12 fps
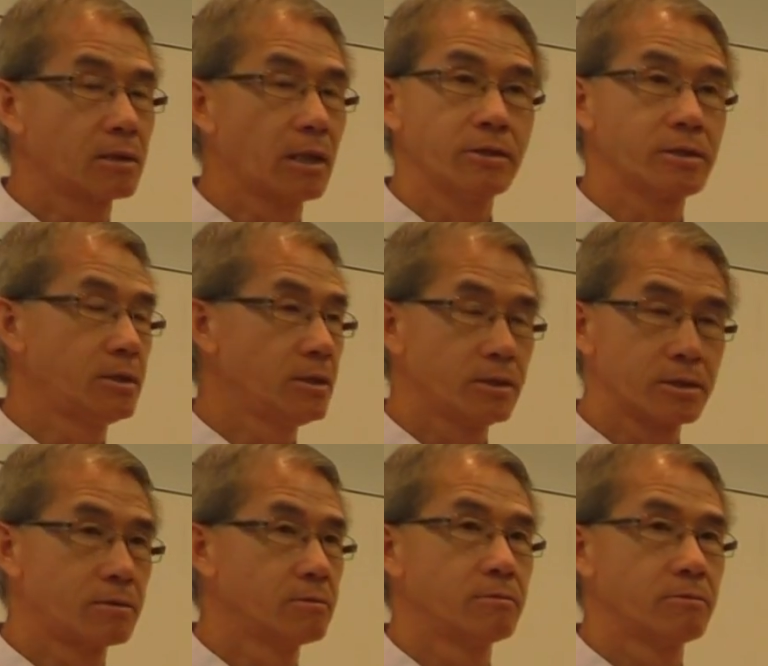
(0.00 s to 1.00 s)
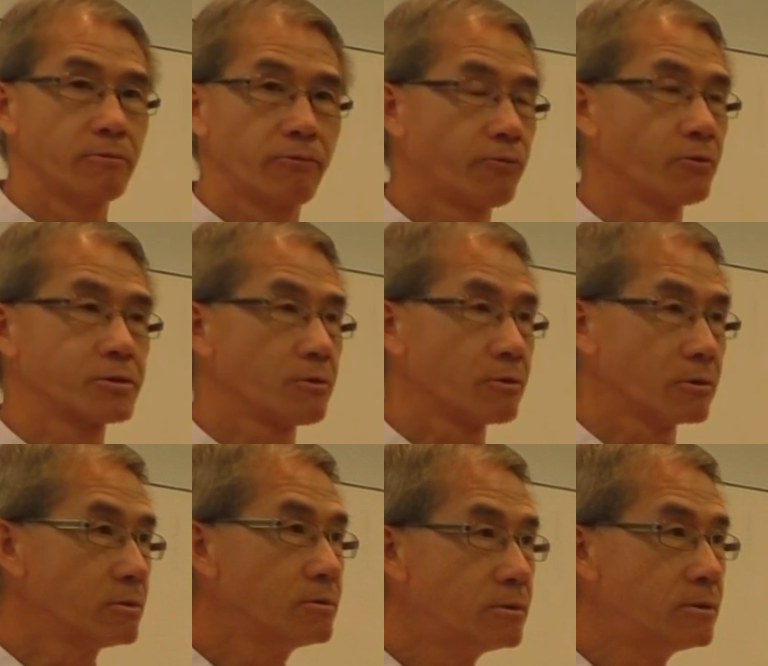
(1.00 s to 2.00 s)
density is first order,
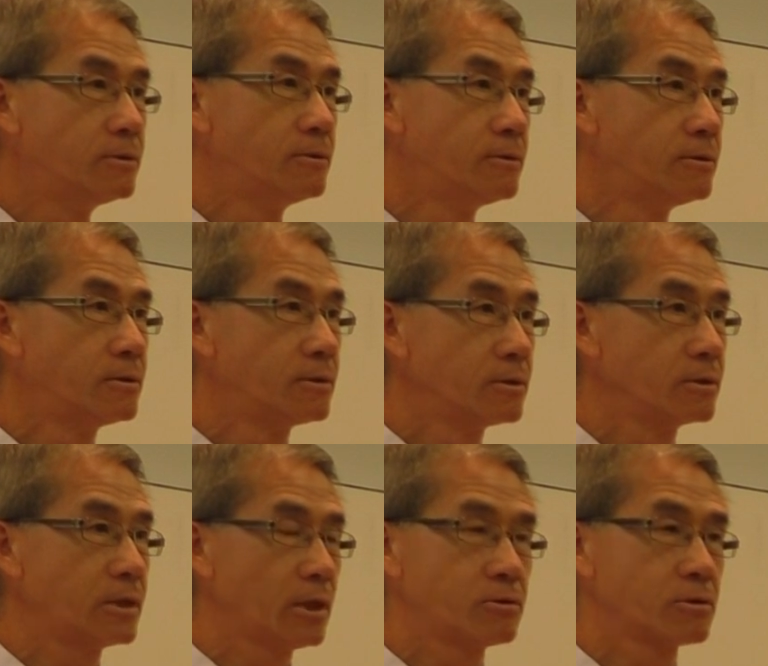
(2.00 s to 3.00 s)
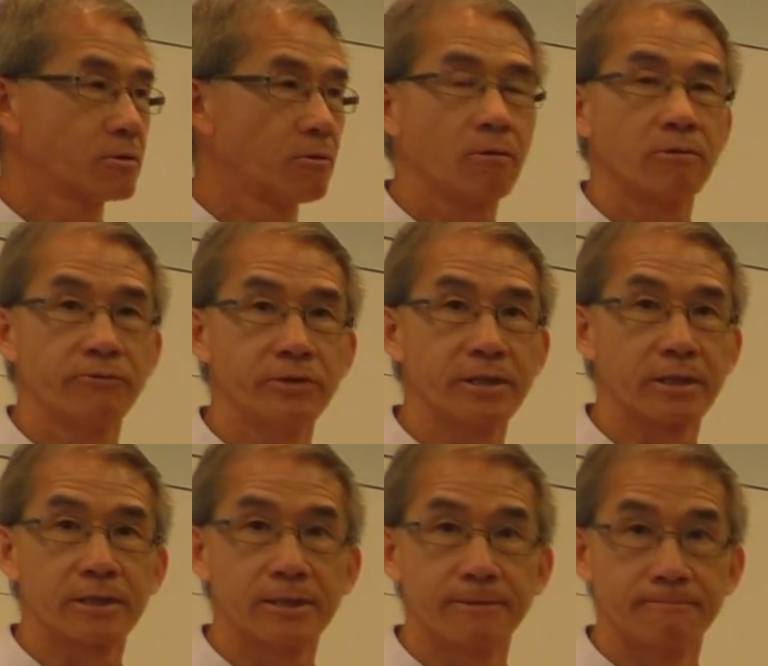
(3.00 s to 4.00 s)
changes all the
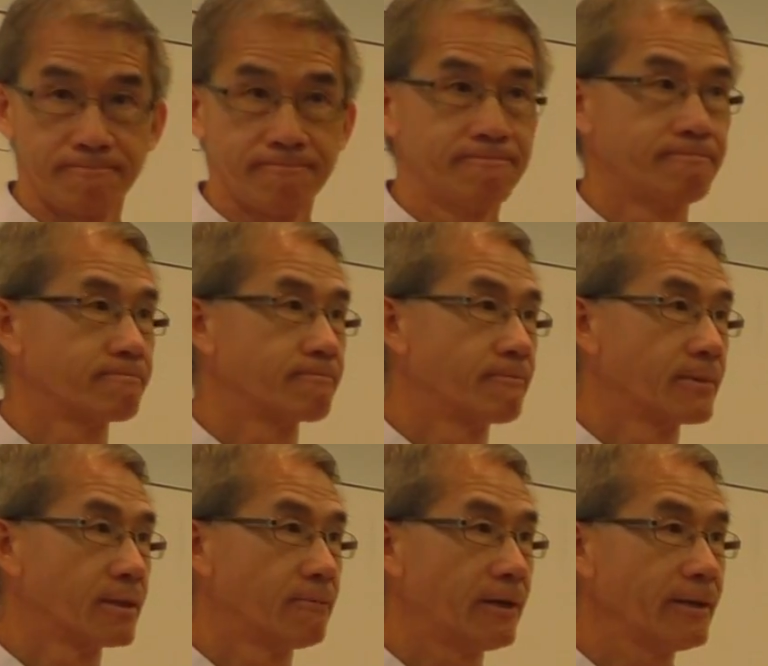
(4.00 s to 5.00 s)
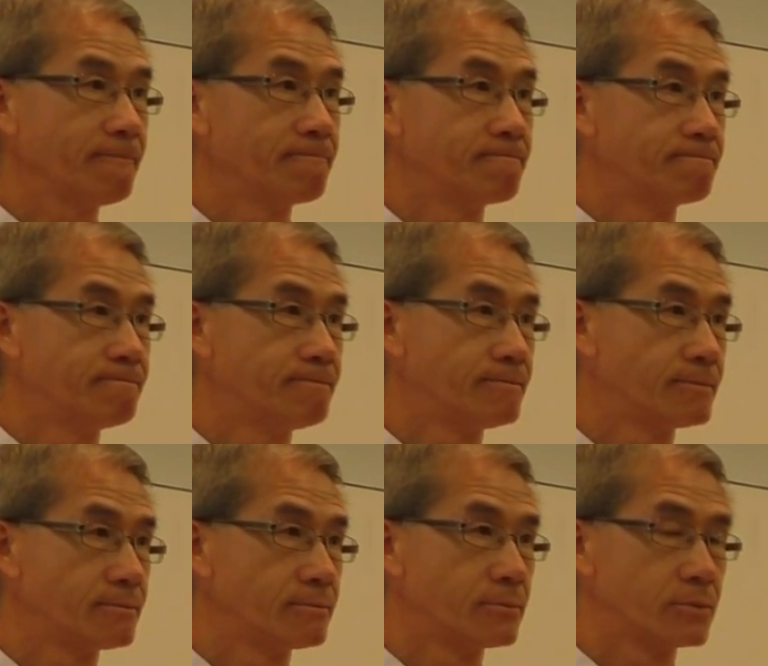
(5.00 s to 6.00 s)
physics, right?
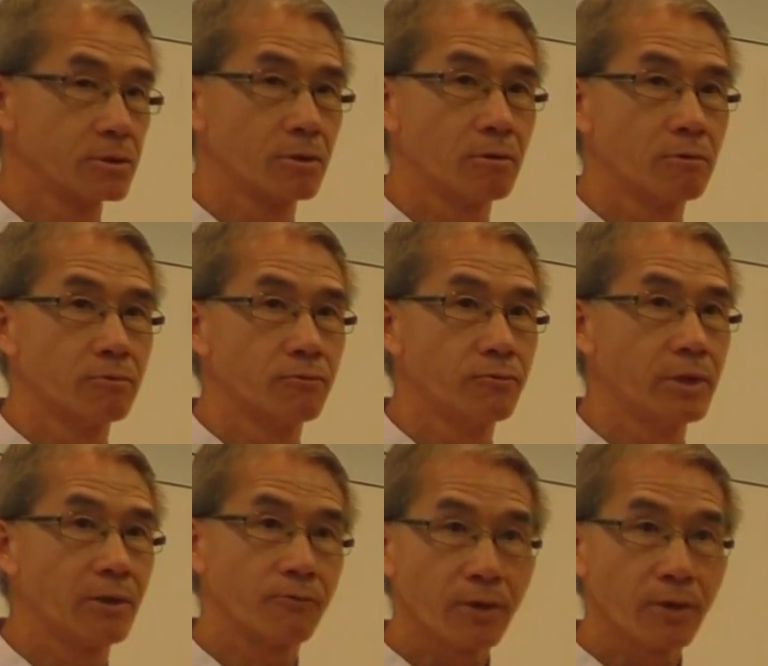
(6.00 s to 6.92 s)
So we are